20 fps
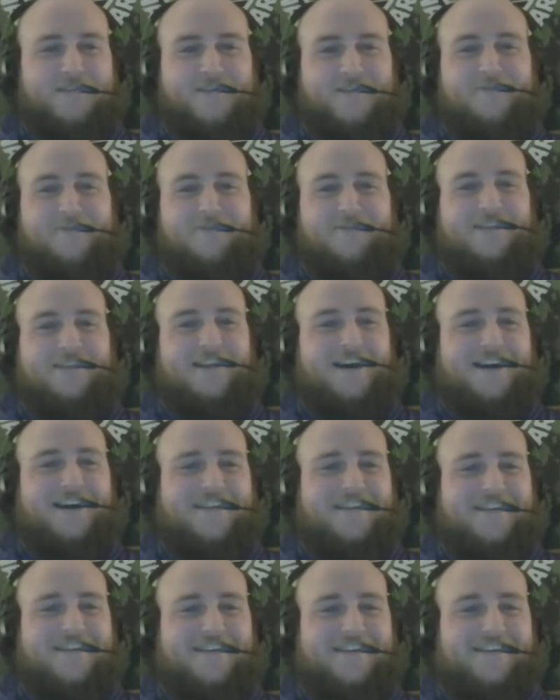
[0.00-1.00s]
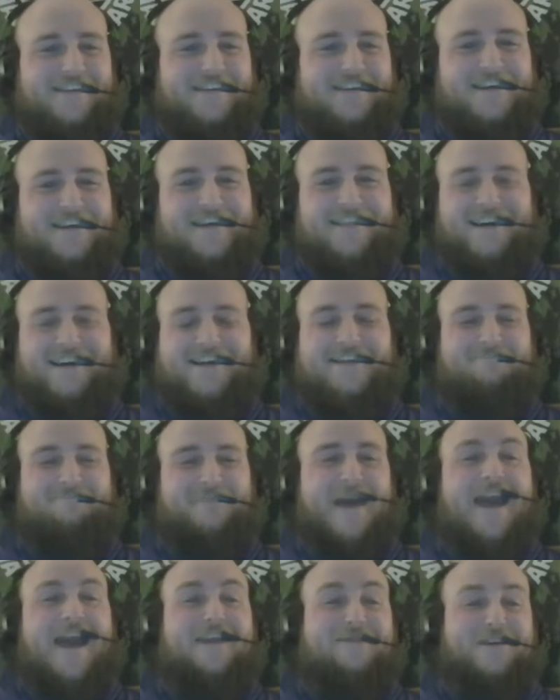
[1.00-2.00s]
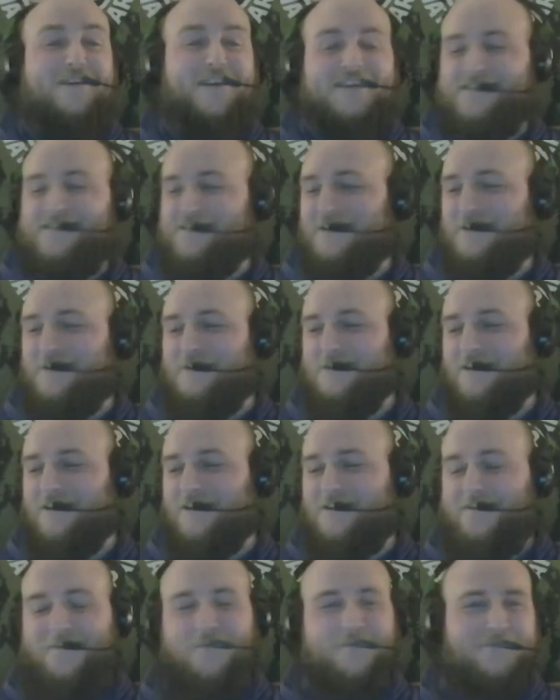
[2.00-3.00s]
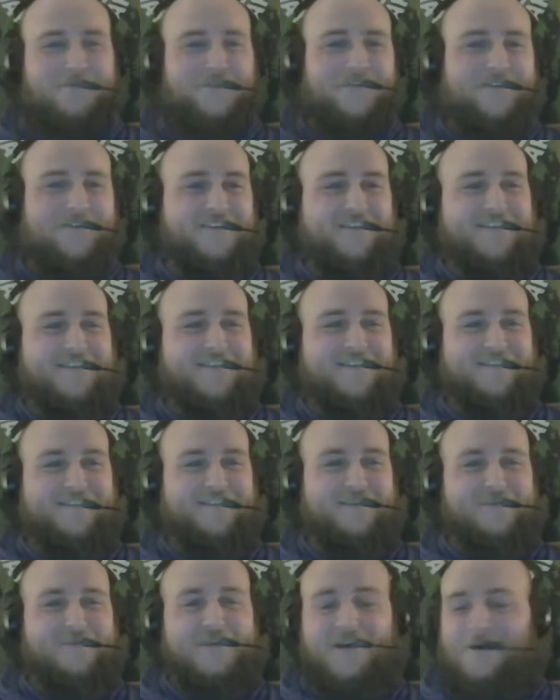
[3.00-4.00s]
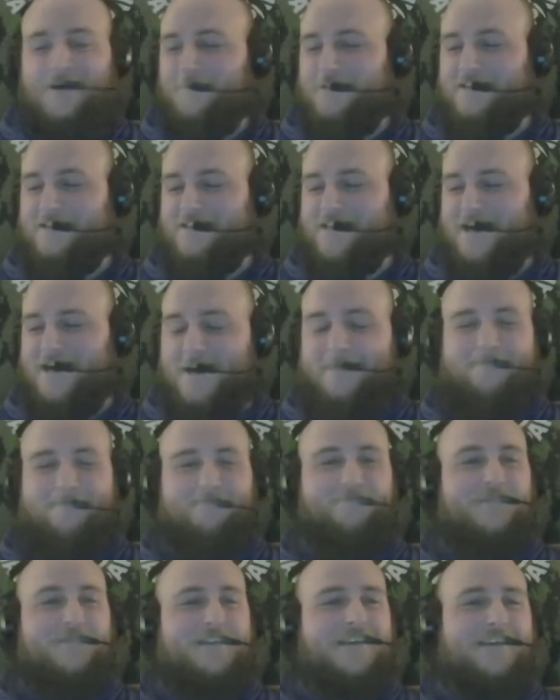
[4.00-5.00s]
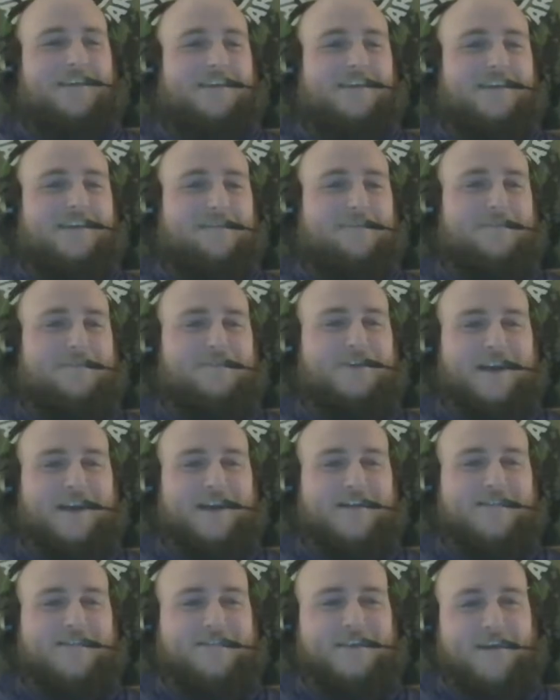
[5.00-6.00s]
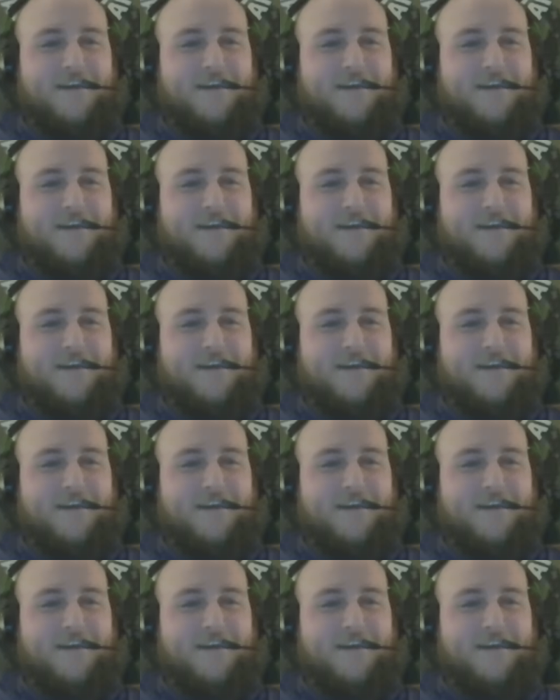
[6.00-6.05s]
but there was a lot of bad things going on over at UW at the time. But shout out to